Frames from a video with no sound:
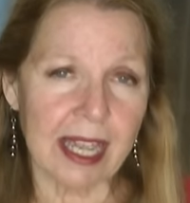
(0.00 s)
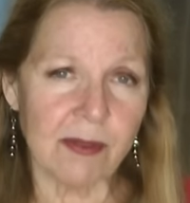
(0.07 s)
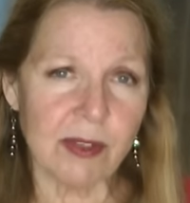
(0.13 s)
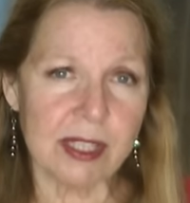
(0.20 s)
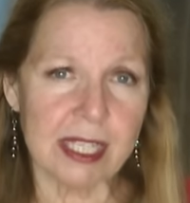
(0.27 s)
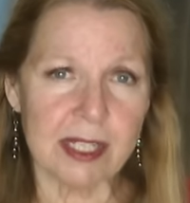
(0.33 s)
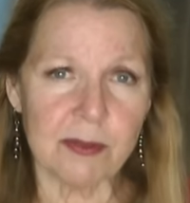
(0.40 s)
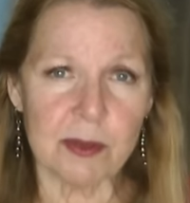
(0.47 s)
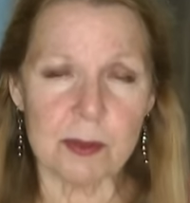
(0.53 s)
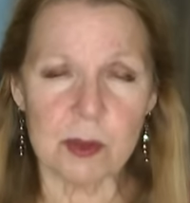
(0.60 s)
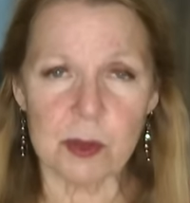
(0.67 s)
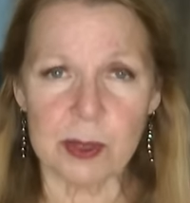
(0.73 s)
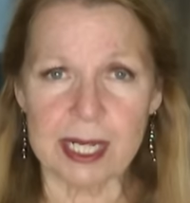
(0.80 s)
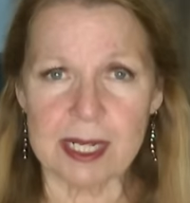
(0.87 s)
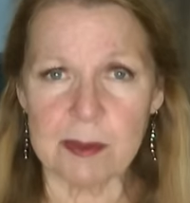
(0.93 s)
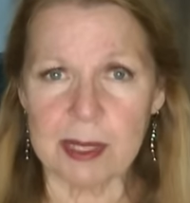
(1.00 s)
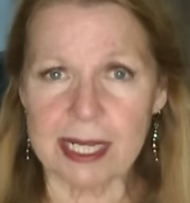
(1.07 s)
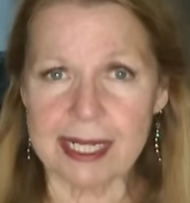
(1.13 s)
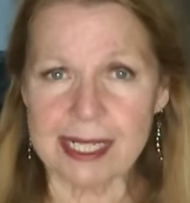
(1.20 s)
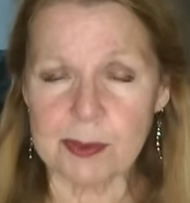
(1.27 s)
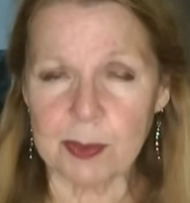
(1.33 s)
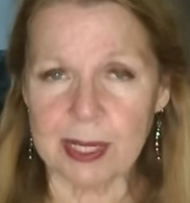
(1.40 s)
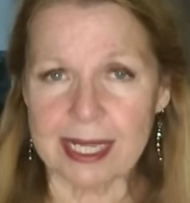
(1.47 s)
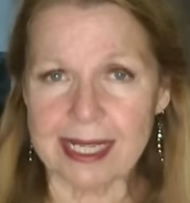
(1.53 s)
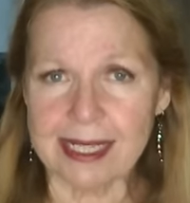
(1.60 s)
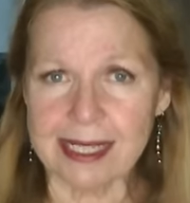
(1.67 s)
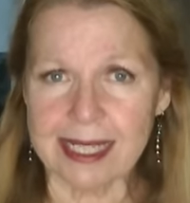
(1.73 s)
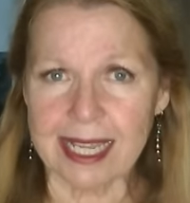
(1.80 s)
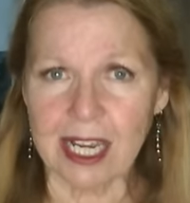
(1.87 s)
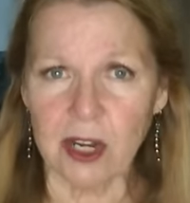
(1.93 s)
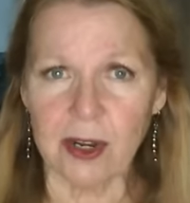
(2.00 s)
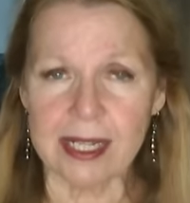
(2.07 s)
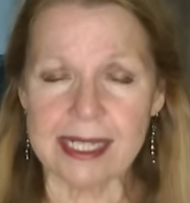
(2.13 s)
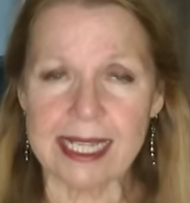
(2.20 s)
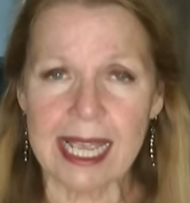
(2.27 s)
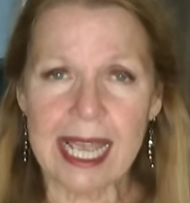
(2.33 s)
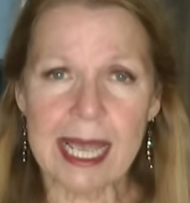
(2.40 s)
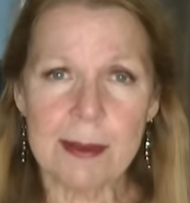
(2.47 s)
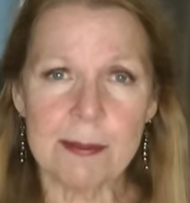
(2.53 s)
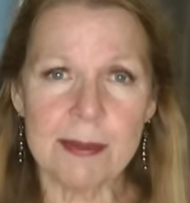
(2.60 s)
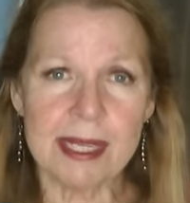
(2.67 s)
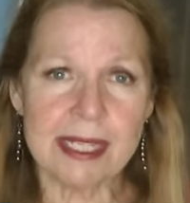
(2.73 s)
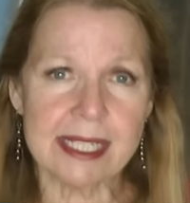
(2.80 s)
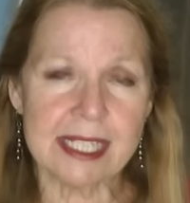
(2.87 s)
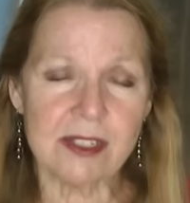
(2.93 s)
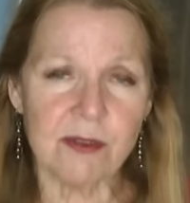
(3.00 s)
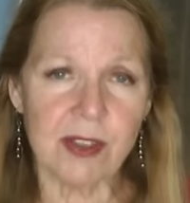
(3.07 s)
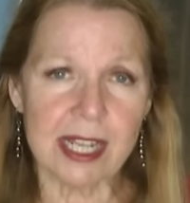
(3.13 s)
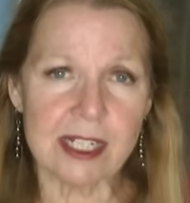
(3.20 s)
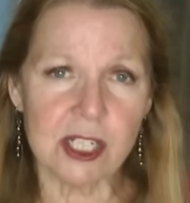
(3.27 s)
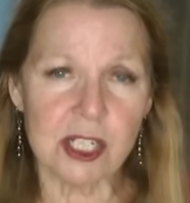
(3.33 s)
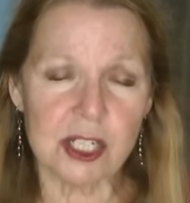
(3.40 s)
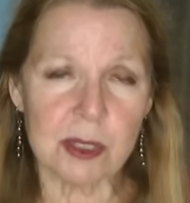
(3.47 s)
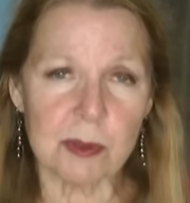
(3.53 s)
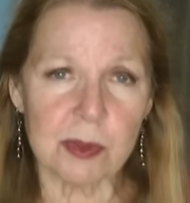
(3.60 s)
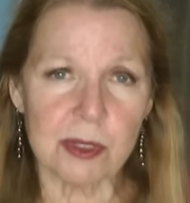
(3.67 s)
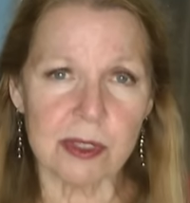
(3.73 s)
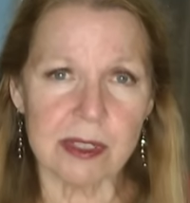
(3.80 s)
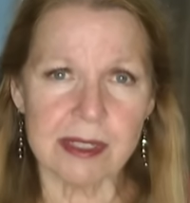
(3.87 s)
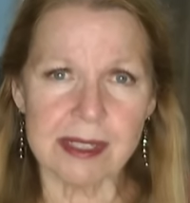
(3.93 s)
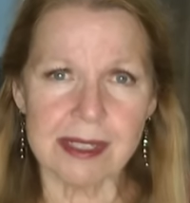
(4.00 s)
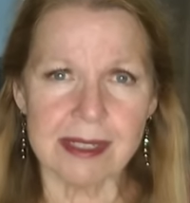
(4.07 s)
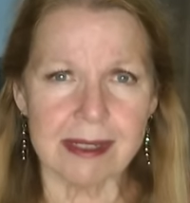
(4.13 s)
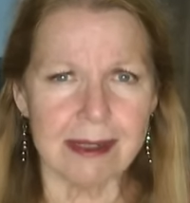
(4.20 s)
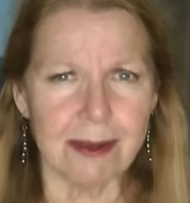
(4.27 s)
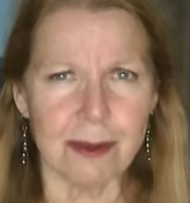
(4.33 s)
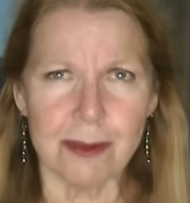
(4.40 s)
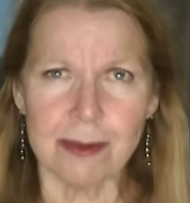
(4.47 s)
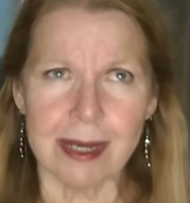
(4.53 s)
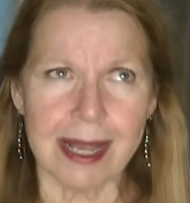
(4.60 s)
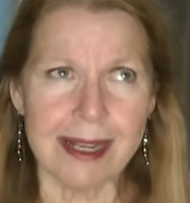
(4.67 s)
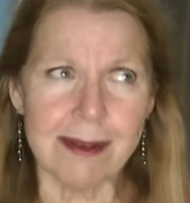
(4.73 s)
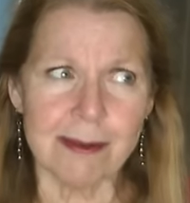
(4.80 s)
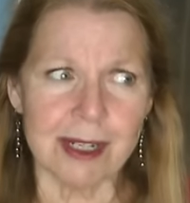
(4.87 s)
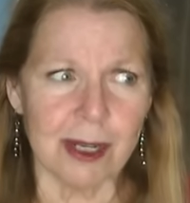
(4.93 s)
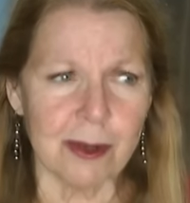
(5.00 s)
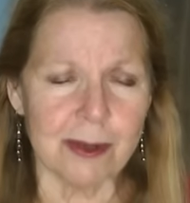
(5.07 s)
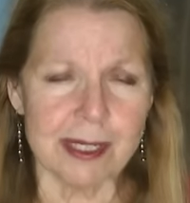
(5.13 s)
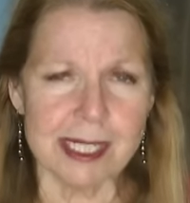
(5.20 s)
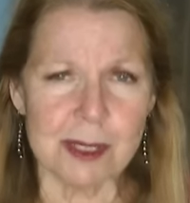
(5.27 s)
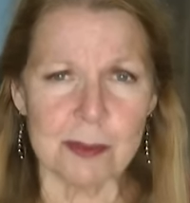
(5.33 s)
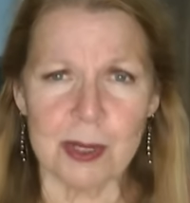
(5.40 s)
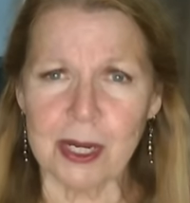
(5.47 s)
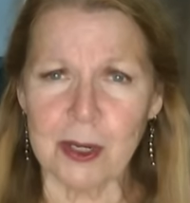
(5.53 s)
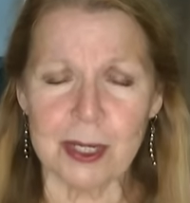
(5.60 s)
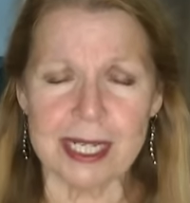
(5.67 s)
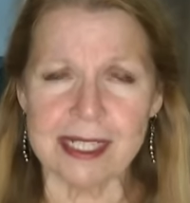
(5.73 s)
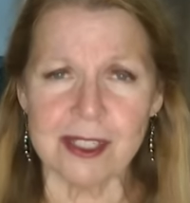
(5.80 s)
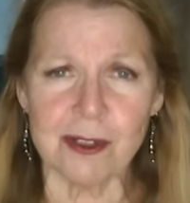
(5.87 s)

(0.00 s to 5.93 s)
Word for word: Everything from green beans, peas, carrots, mixed vegetables, oh, I don't know, asparagus.